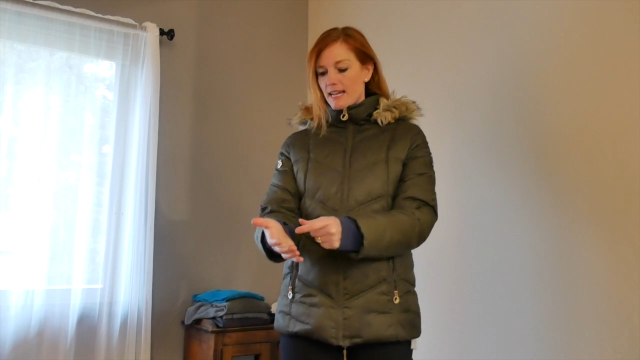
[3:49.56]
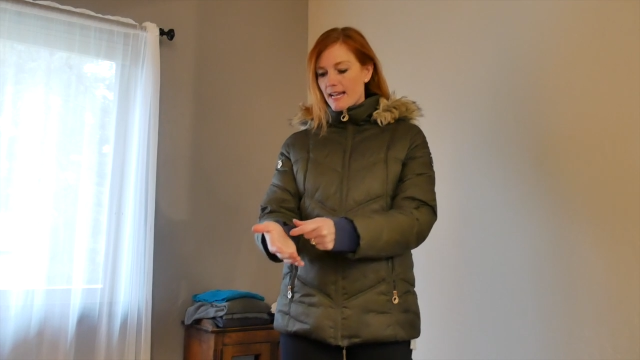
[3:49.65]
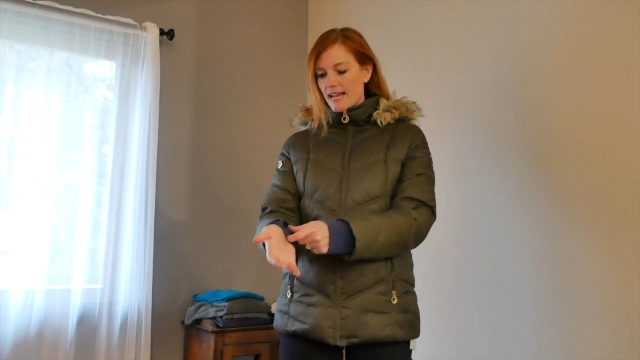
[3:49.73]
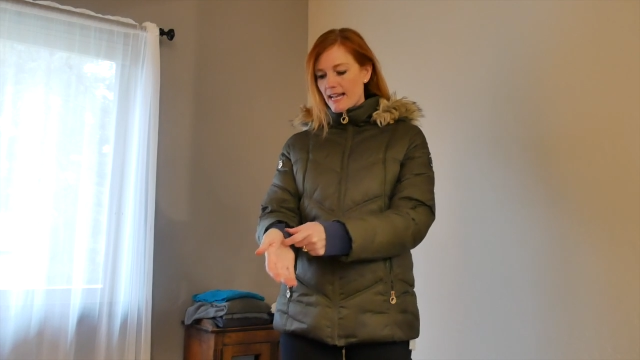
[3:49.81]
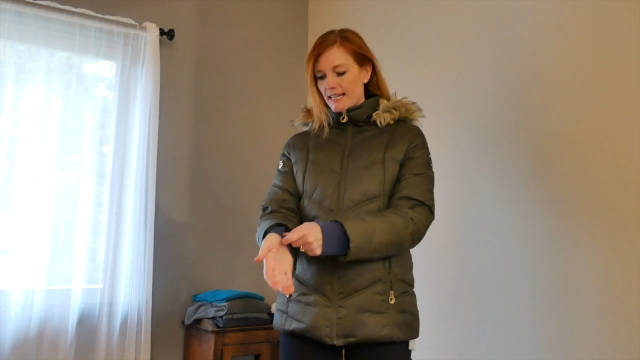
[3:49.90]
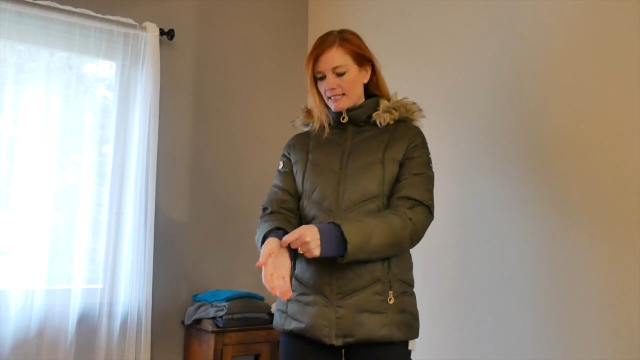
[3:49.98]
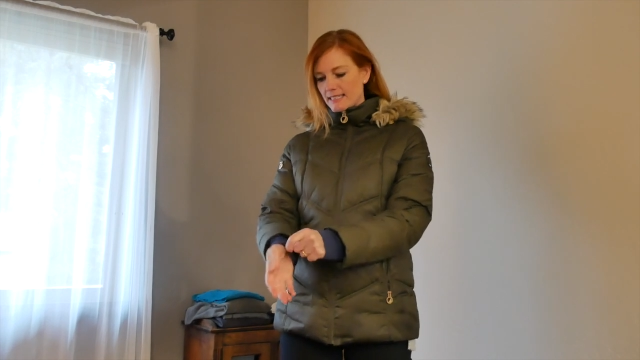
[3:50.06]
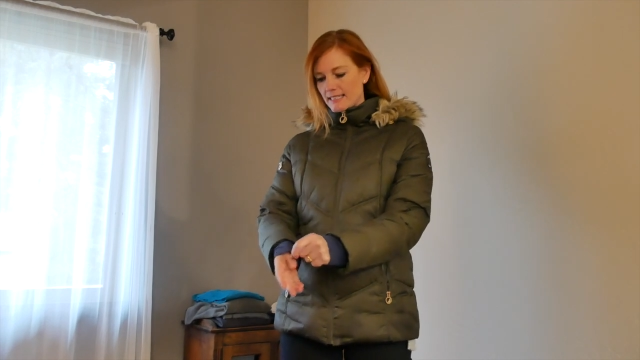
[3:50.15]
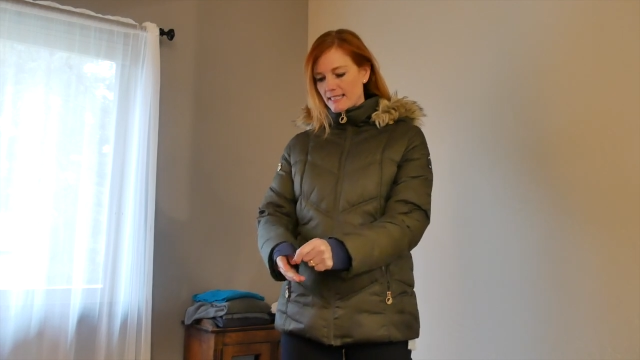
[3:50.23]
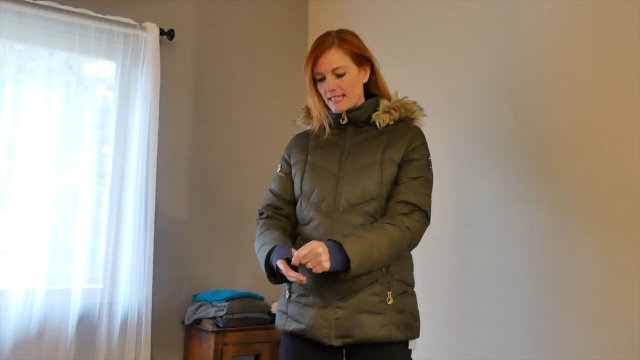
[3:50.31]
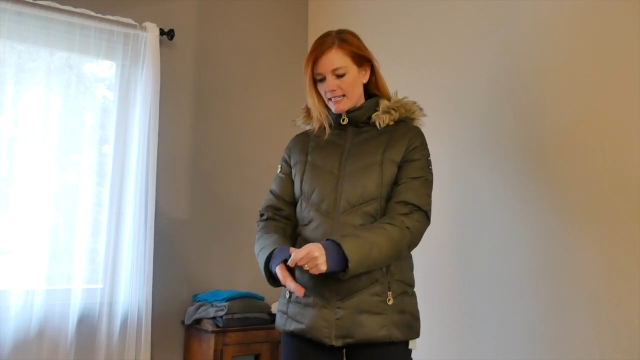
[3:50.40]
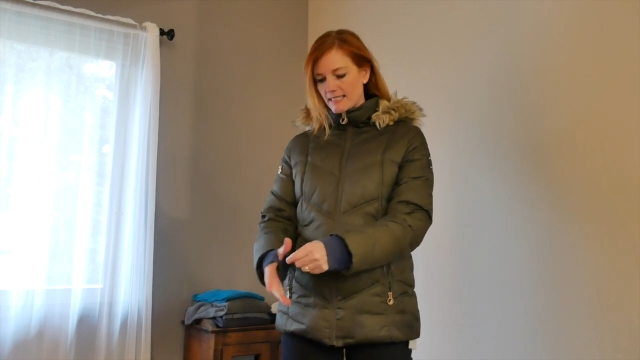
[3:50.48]
It
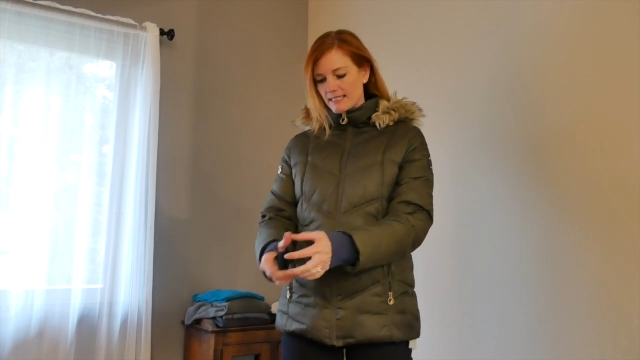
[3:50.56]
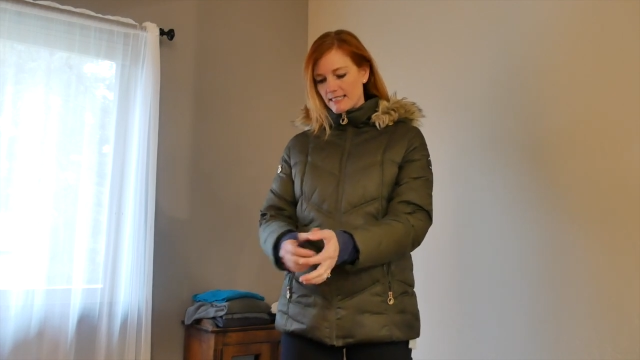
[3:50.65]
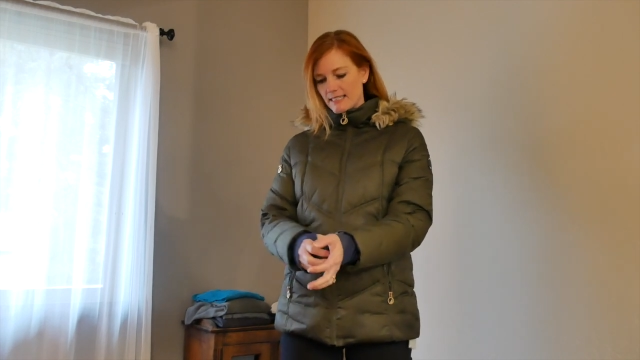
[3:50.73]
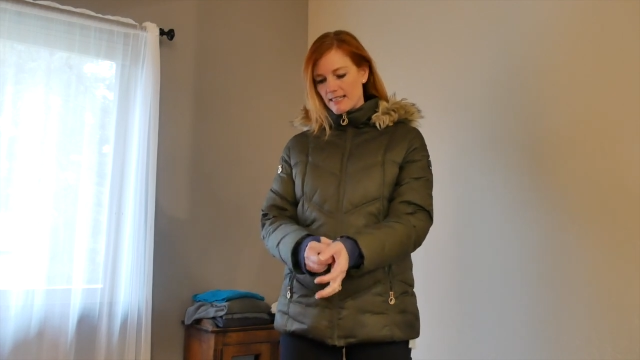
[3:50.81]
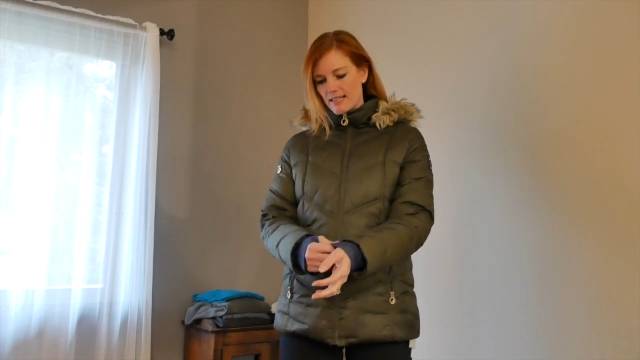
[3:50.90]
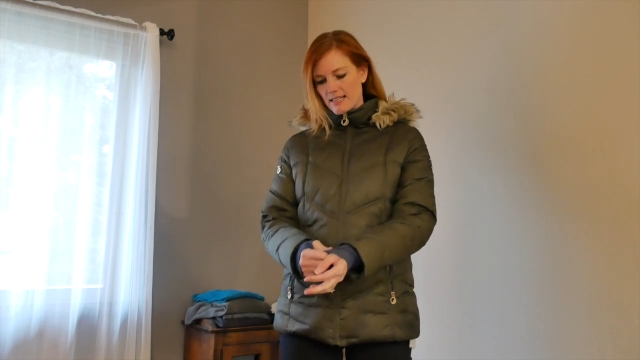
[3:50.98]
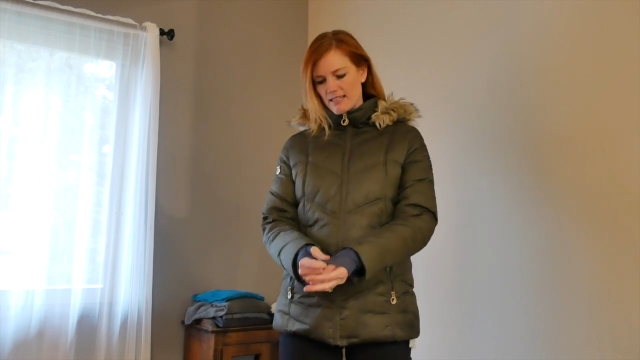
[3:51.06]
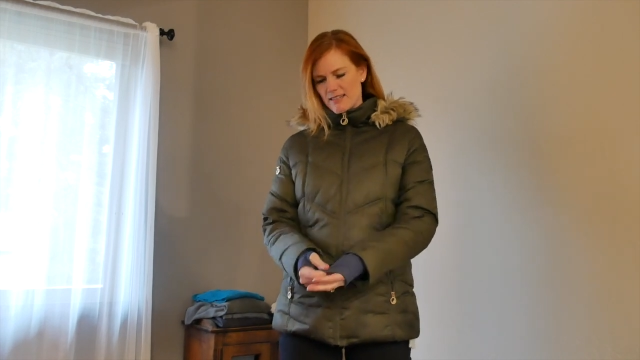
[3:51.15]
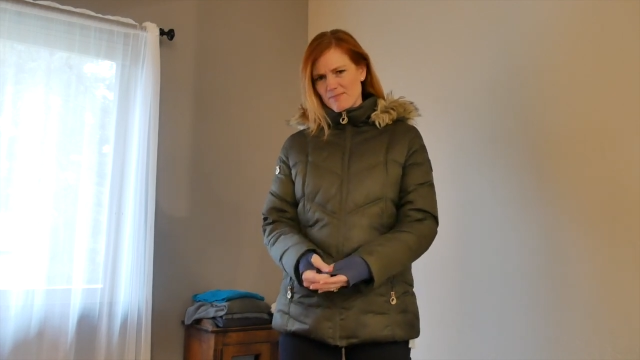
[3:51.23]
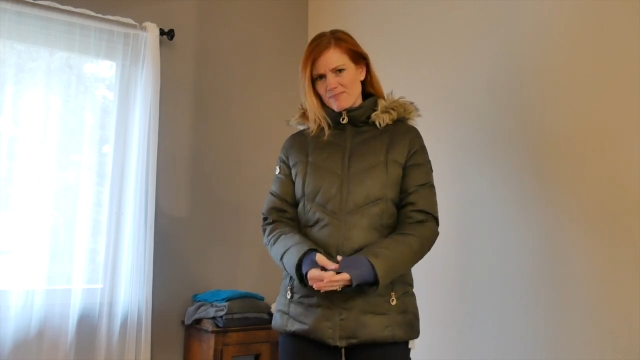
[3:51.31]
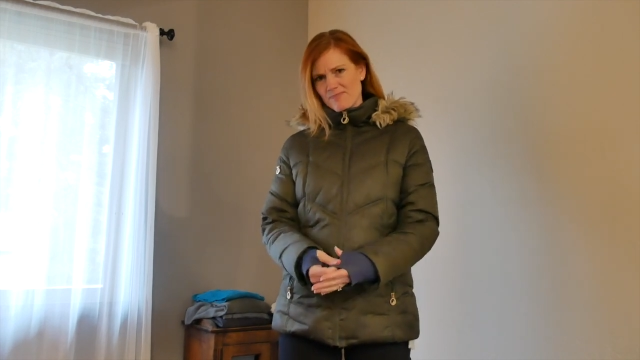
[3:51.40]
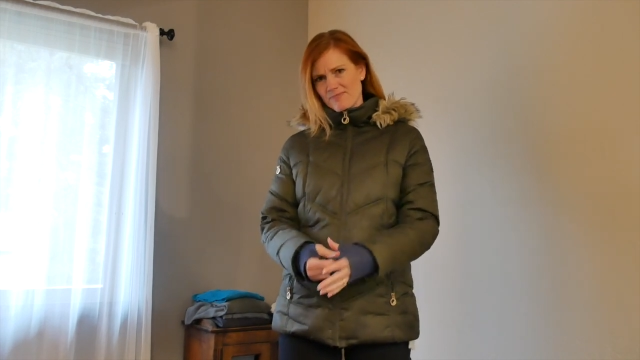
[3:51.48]
has these
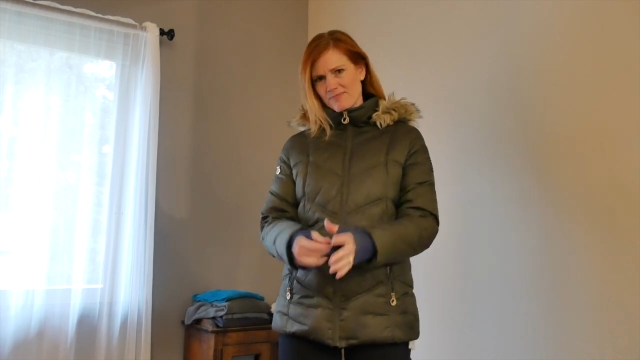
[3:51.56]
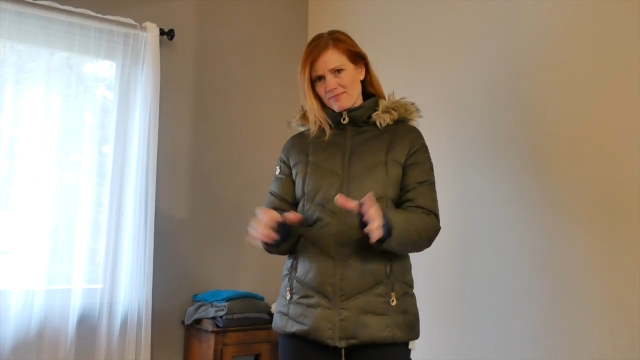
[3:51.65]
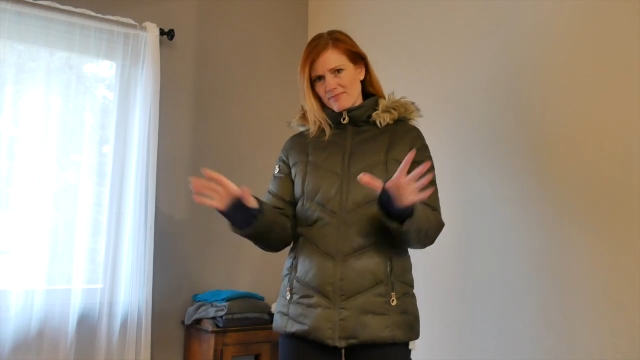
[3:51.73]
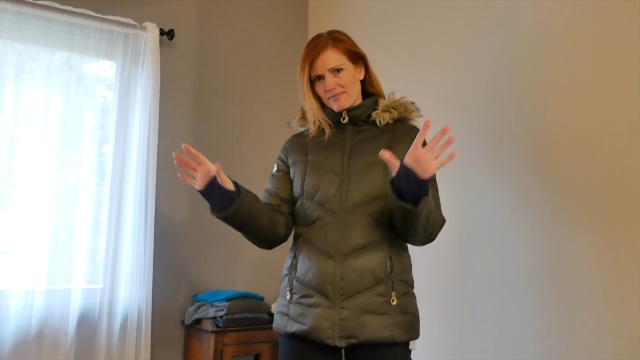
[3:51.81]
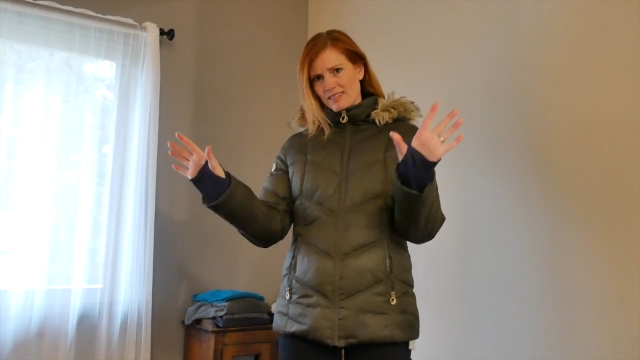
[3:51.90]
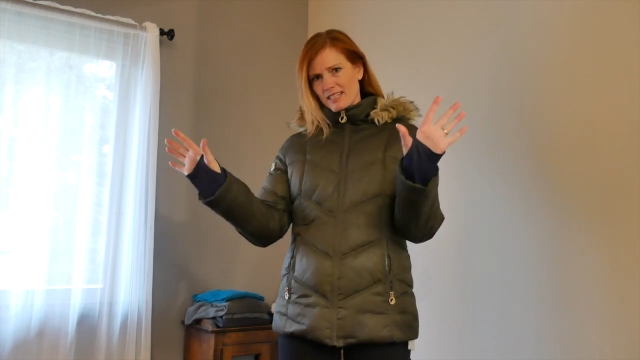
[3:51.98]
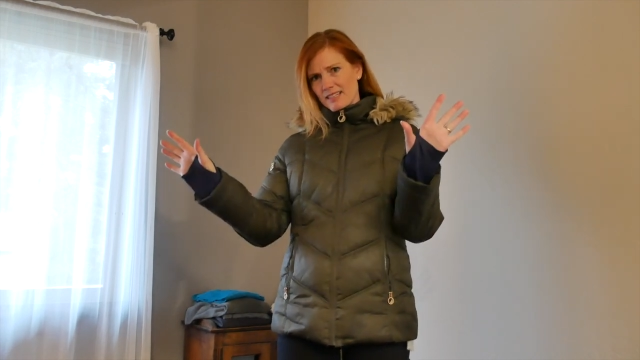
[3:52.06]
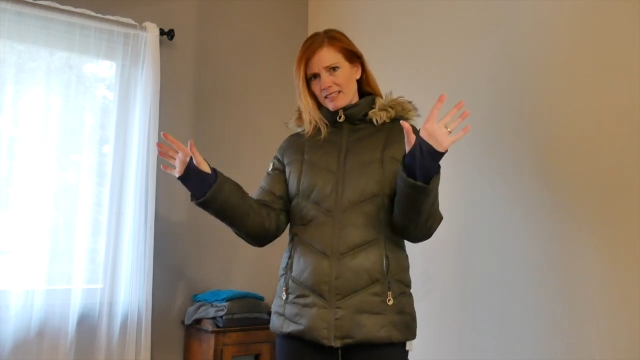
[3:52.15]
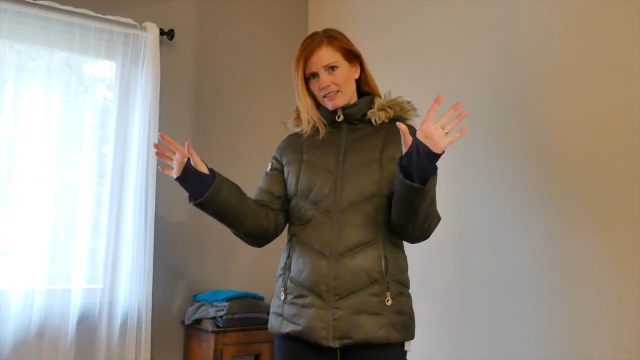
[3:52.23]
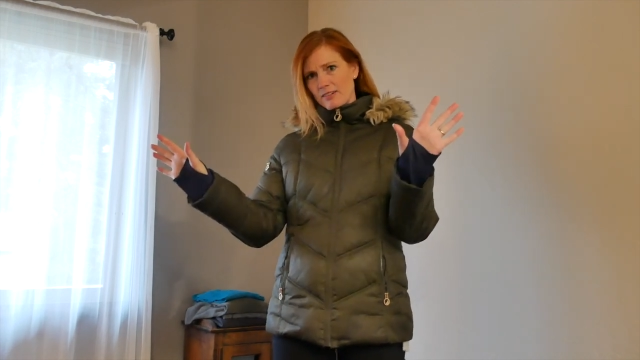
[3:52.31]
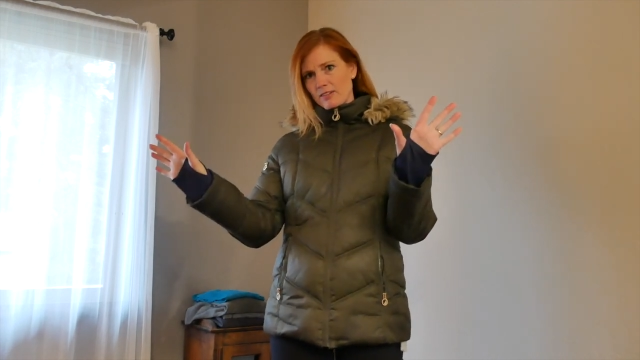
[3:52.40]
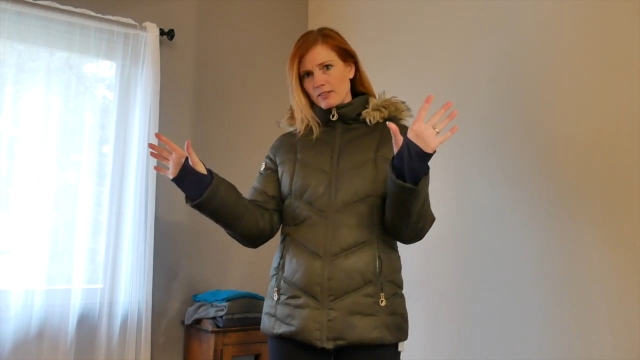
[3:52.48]

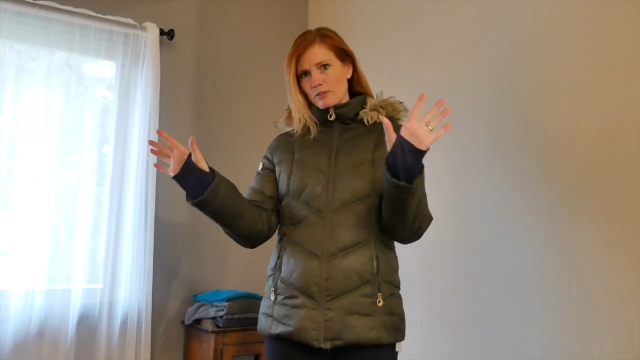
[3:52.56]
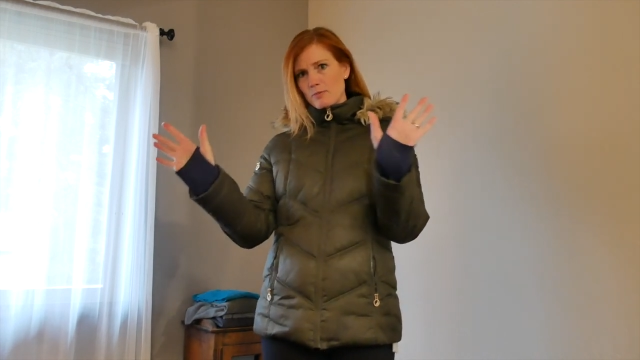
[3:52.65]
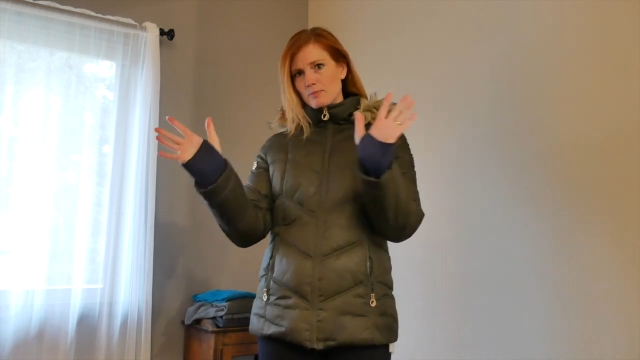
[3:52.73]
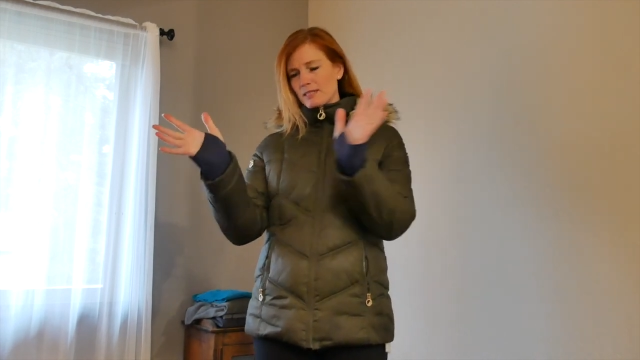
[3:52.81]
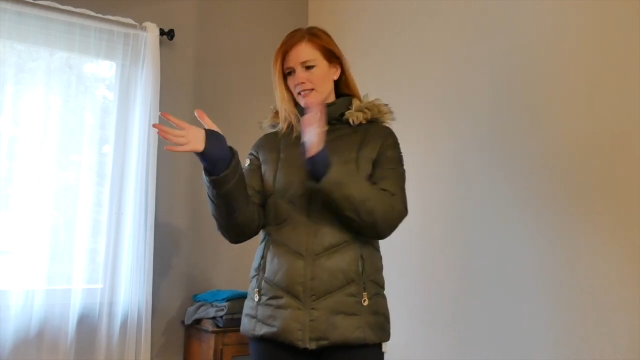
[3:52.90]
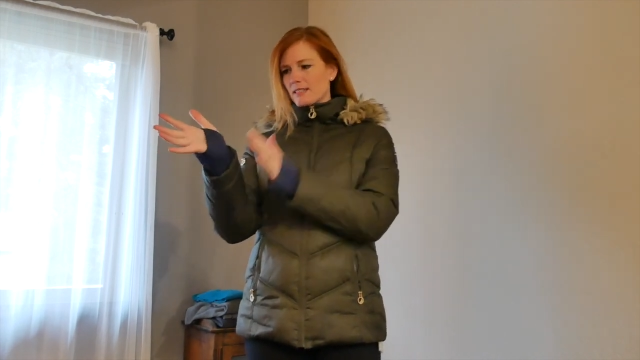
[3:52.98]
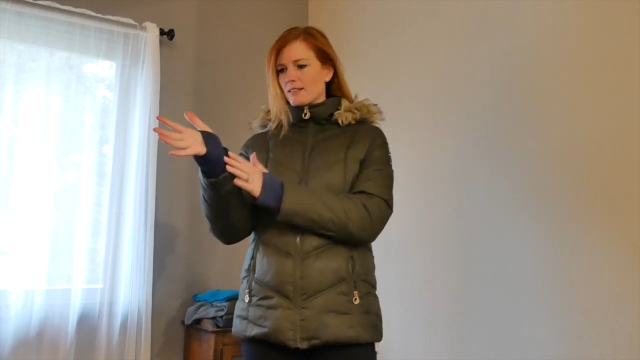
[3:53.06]
little loops